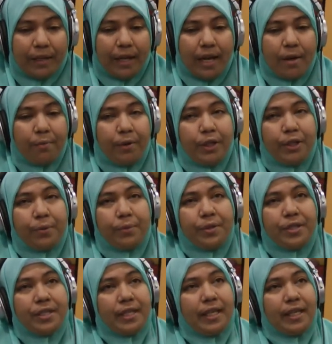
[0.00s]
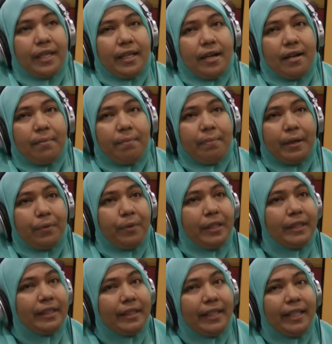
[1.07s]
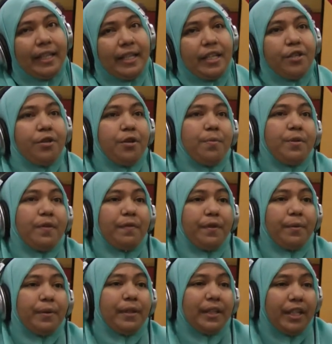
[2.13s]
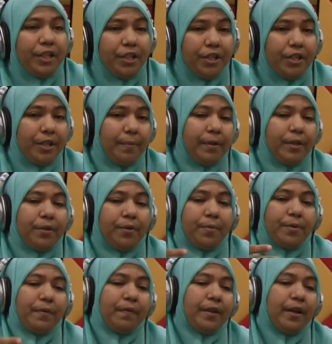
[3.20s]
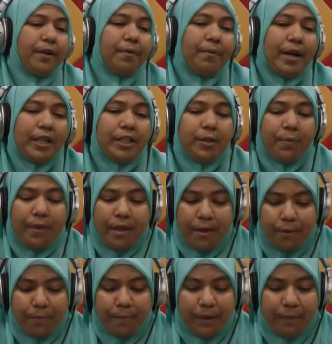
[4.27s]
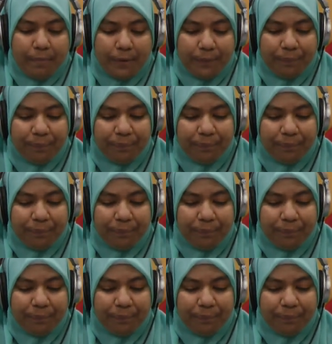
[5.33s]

and we don't see, but we see it in terms of the relationship, in terms of the interaction with other people.